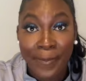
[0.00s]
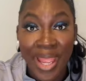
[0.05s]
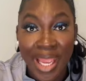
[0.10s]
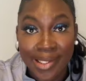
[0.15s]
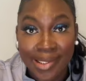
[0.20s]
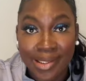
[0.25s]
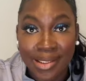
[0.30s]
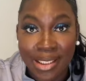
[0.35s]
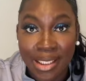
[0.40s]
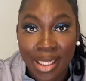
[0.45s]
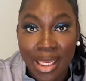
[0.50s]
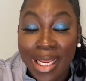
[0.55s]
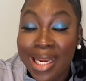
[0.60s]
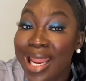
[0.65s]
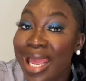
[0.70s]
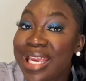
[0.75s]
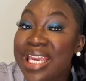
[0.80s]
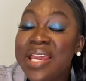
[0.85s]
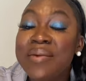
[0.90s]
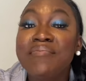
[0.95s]
best,
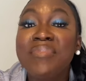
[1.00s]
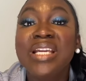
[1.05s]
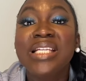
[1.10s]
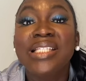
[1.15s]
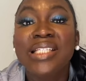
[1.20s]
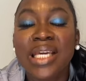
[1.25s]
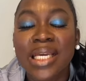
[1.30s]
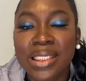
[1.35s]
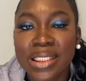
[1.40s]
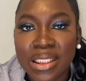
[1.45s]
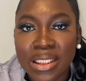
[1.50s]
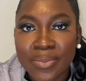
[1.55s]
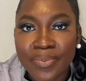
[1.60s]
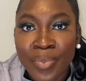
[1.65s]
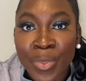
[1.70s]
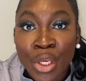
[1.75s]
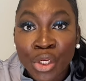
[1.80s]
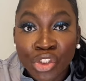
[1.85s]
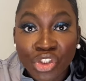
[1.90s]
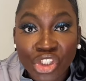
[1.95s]
like immediate
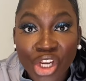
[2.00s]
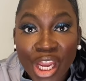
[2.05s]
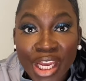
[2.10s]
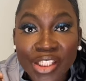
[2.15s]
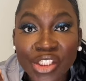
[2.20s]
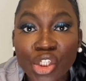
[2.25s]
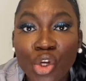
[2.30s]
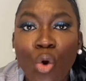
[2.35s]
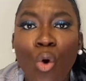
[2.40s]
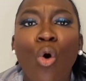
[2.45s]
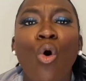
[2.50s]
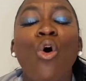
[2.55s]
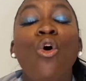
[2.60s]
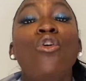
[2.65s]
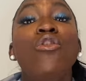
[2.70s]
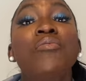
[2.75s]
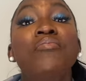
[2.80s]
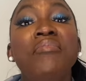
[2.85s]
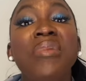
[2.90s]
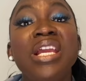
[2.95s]
change the
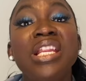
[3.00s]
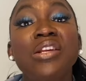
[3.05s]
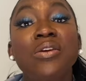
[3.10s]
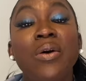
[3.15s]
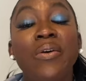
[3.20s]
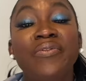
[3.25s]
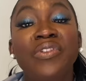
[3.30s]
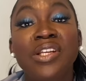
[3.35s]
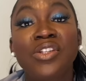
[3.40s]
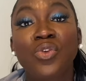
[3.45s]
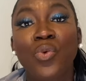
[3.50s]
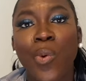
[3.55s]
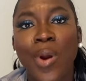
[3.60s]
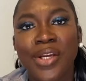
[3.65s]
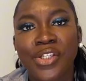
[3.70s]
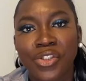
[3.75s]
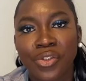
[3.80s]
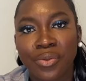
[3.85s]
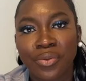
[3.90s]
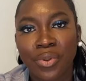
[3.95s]
whole meaning of this
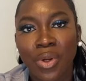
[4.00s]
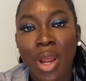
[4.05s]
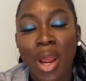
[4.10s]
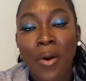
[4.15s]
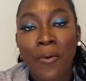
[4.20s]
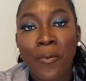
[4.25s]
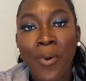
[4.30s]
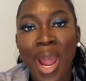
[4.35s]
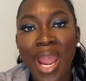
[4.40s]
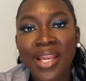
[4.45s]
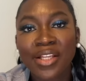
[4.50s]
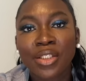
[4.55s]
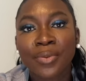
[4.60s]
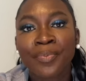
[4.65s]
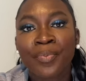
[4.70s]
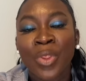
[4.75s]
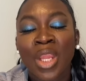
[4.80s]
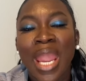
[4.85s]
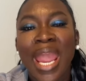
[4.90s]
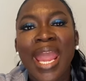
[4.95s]
question, right?
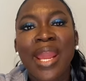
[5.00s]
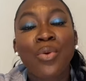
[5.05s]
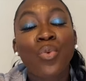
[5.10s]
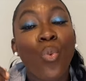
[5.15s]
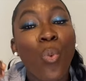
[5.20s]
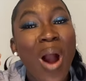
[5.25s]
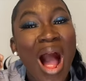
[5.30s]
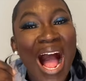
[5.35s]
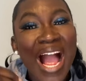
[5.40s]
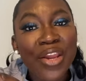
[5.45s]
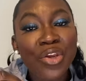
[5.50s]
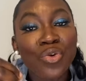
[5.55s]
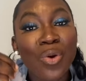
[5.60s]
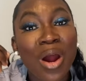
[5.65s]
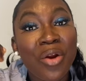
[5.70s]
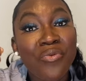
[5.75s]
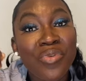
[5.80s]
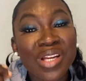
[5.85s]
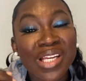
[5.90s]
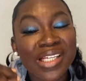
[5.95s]
And while you are
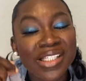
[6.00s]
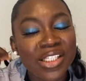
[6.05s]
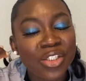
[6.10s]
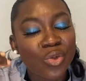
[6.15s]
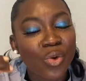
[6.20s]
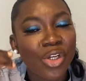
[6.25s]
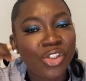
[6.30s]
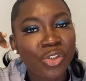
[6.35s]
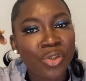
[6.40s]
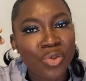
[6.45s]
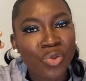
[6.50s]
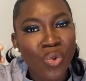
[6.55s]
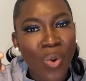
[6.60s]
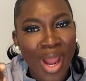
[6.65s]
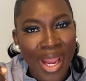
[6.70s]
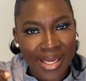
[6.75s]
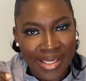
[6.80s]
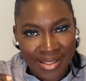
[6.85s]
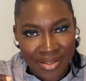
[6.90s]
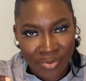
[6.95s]
reading this question
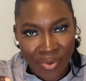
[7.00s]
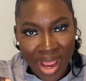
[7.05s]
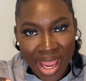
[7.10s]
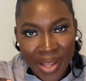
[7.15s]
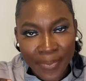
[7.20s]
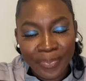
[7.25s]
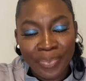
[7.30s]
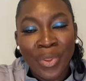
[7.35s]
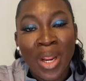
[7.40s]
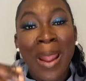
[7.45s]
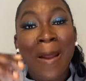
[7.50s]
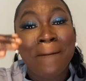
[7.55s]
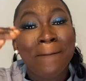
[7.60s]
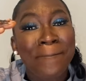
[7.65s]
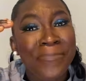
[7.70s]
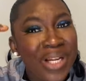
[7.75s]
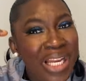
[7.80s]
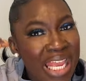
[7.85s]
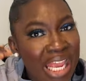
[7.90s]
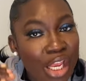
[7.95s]
twice, right,
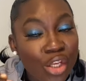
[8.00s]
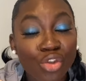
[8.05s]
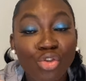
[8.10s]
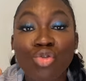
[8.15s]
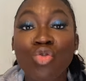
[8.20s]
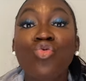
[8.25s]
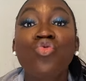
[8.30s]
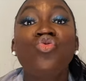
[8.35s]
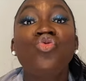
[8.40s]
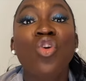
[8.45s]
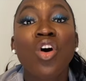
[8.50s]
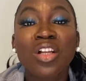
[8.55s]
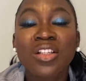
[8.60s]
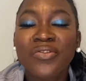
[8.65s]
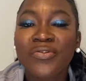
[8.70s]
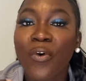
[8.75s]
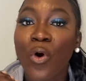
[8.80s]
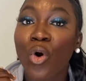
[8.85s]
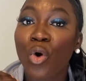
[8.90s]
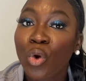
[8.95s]
please do not
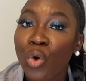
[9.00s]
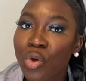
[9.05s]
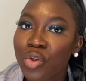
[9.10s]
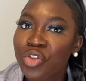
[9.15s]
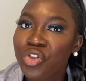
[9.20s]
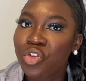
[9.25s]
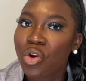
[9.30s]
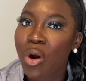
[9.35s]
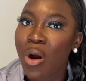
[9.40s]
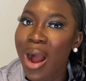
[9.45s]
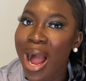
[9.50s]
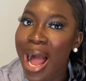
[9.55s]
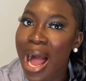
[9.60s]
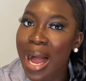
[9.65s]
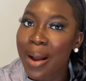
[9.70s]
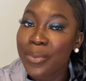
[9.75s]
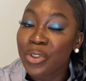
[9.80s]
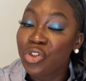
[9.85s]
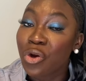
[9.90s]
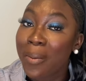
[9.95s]
foreclose
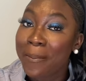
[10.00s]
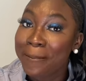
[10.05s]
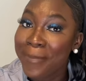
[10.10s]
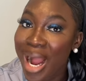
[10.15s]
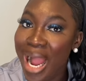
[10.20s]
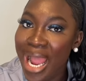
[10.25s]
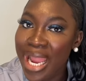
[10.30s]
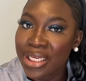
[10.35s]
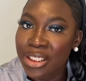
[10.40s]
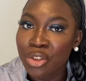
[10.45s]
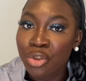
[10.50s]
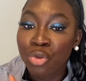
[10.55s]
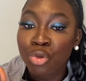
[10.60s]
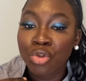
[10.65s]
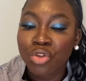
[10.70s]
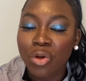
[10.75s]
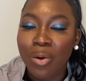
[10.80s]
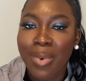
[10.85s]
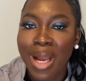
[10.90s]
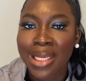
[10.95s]
your mind to
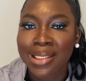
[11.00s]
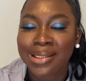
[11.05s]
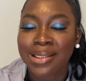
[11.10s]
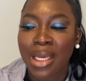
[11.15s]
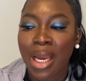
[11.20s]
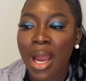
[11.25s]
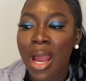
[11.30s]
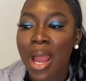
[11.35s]
some answer.